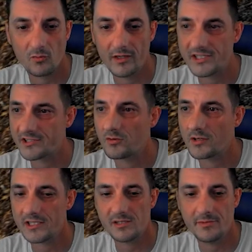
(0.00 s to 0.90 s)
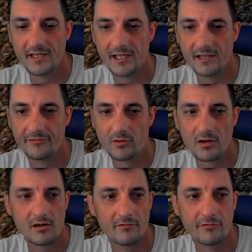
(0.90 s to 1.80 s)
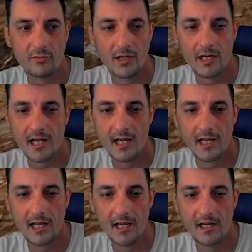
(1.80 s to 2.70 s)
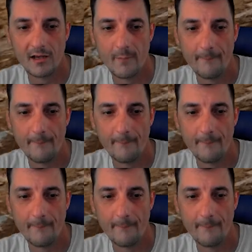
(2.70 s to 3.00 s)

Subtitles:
which is going to be 449